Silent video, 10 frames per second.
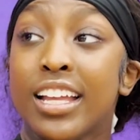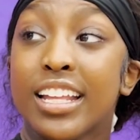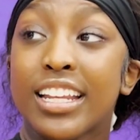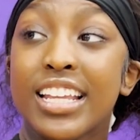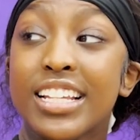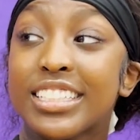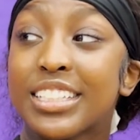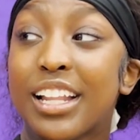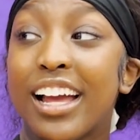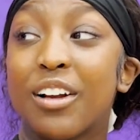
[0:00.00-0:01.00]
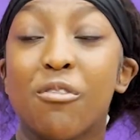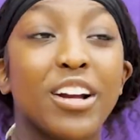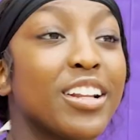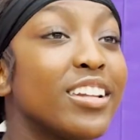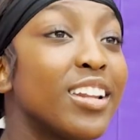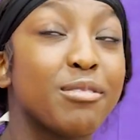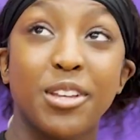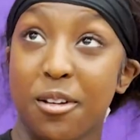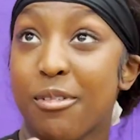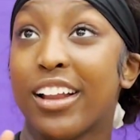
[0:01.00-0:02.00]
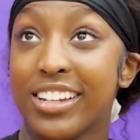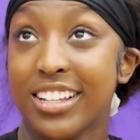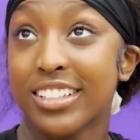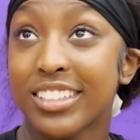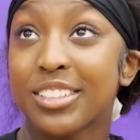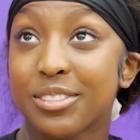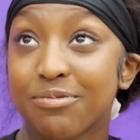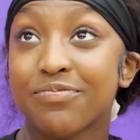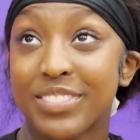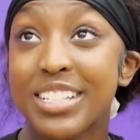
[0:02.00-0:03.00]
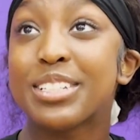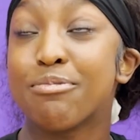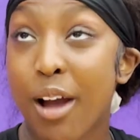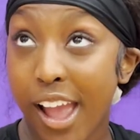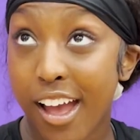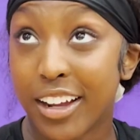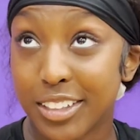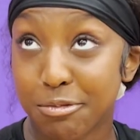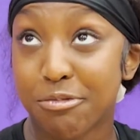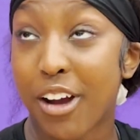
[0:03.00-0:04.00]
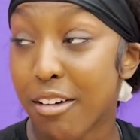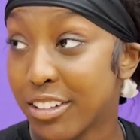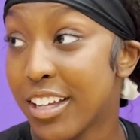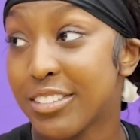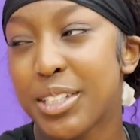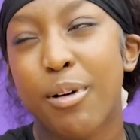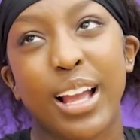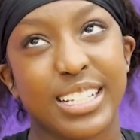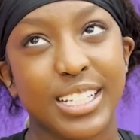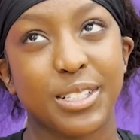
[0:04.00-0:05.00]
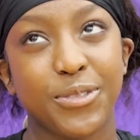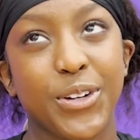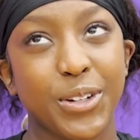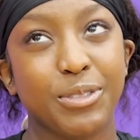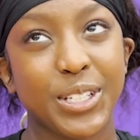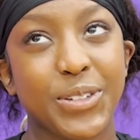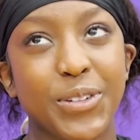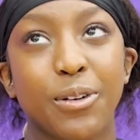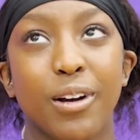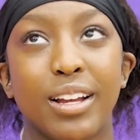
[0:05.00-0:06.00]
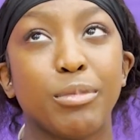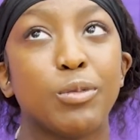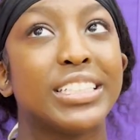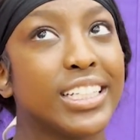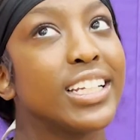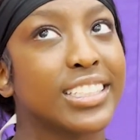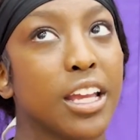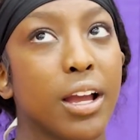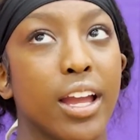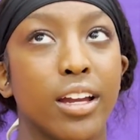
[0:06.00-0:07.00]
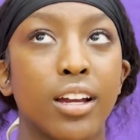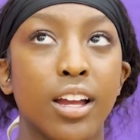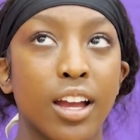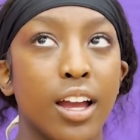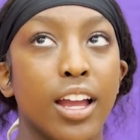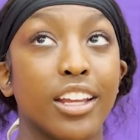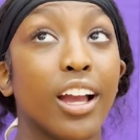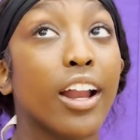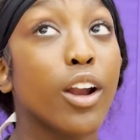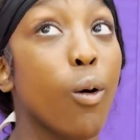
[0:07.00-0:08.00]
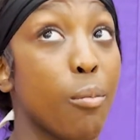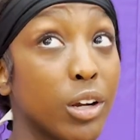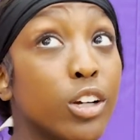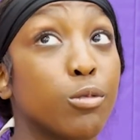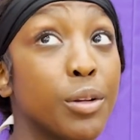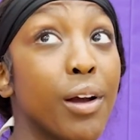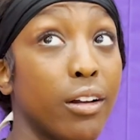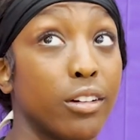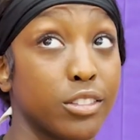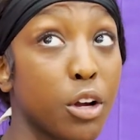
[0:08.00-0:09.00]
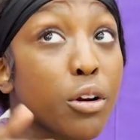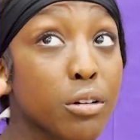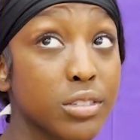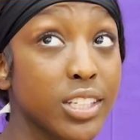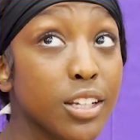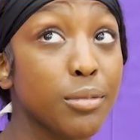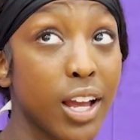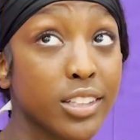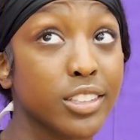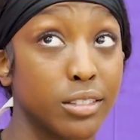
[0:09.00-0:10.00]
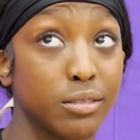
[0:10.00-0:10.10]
Niece, like, let me tell you about Niece. Niece is my height. 5'11", she probably 6'1", but we still the same height. And y'all know I'm a good rebounder. Third on team last year.